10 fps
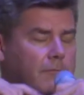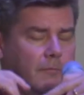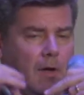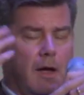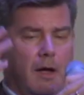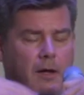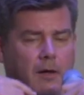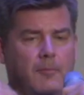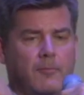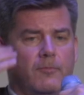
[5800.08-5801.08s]
uh,
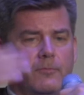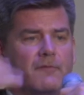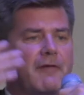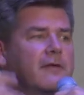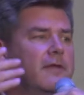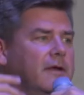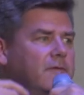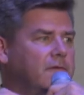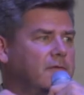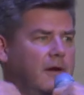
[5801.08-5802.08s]
uh, the fact that
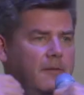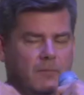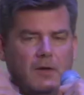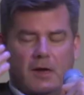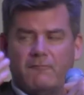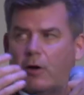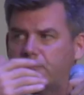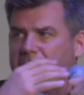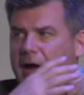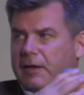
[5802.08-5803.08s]
it involves
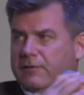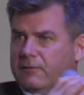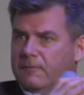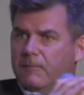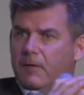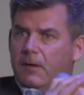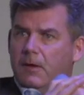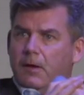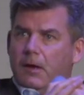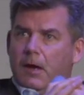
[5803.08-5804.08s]
violence.
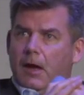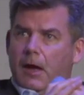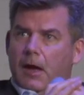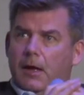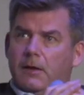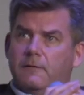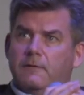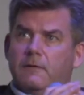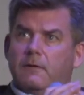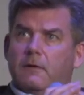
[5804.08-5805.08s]
And
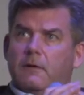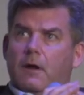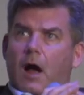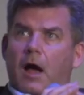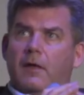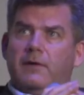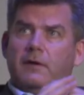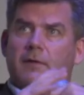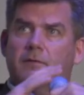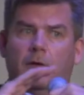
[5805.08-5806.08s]
I
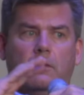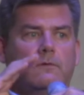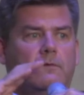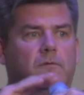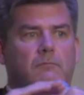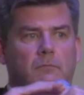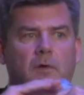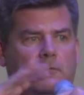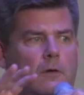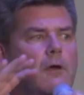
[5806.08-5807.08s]
think that those,
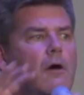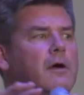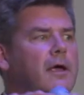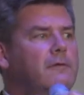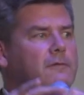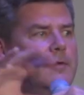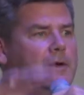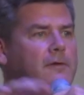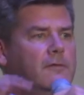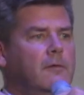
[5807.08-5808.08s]
so long as
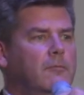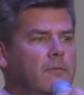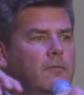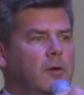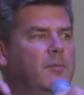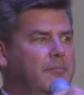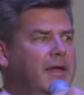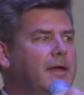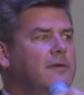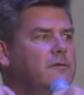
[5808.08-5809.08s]
it is hum, human
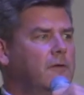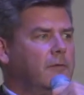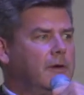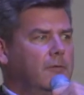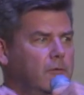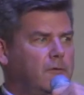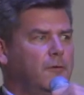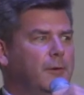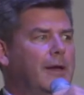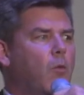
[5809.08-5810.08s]
beings doing,
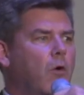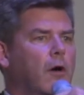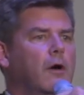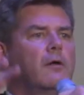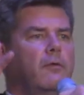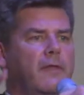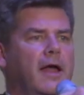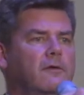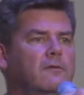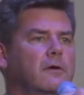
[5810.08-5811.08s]
doing war,
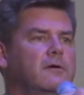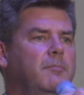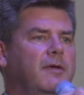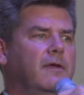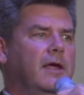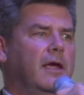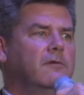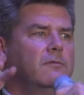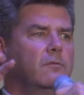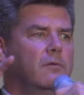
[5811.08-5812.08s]
that is going to be the case.